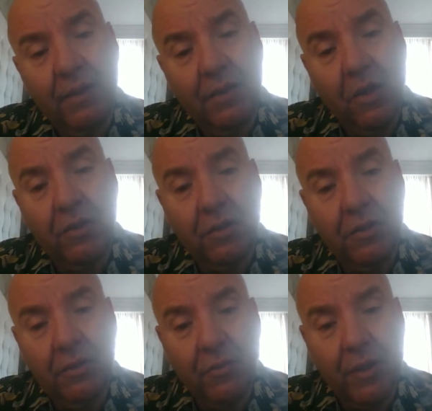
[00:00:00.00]

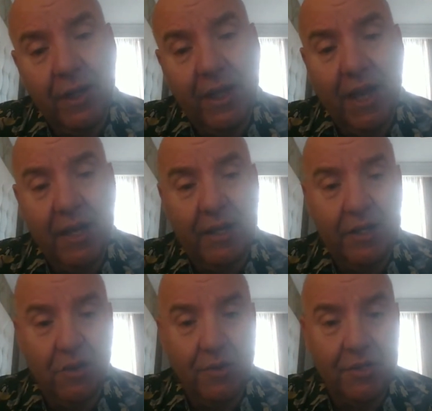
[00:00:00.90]
London when he had
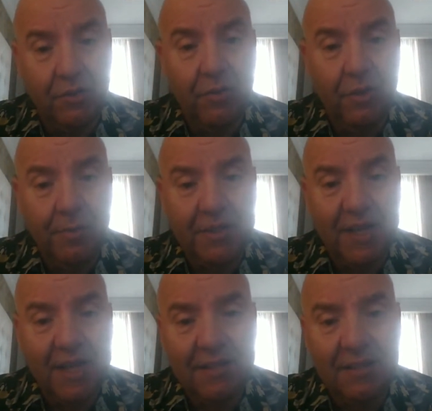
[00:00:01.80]
his own studio,
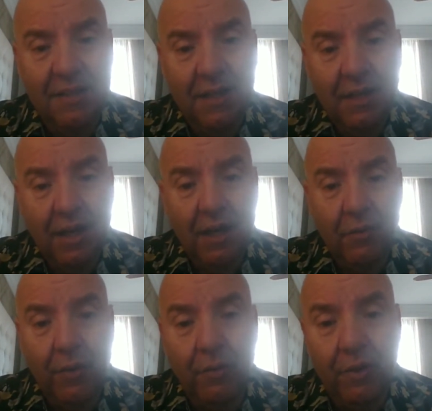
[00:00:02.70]
Pizzazz,
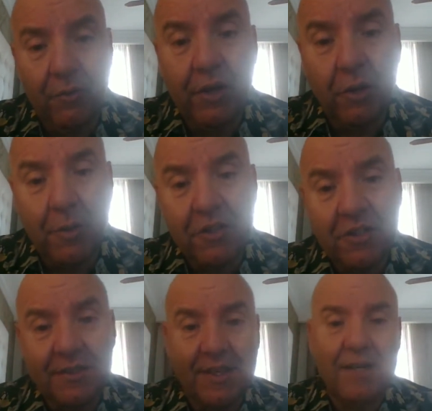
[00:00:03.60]
and we were doing
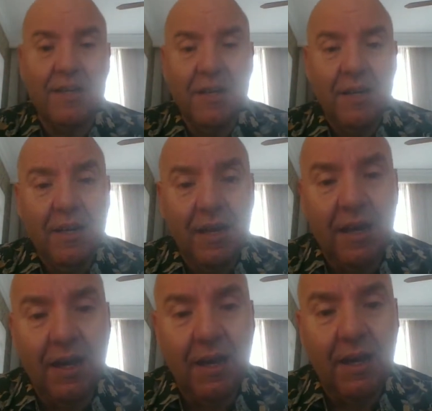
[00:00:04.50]
commercials there.
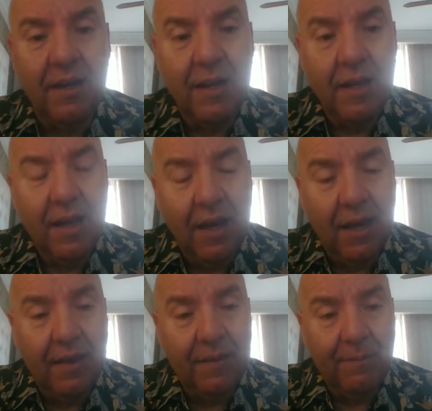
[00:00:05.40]
And
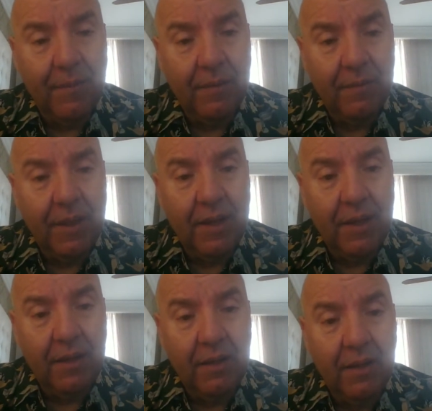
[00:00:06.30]

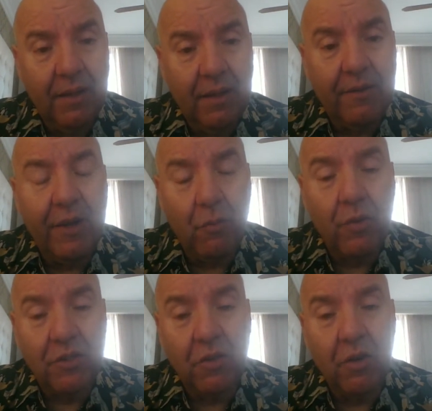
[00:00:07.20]
then Eric
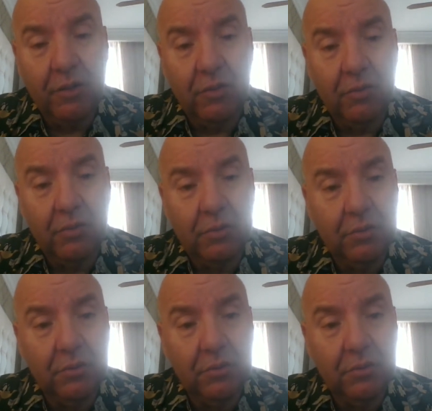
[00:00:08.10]
was called to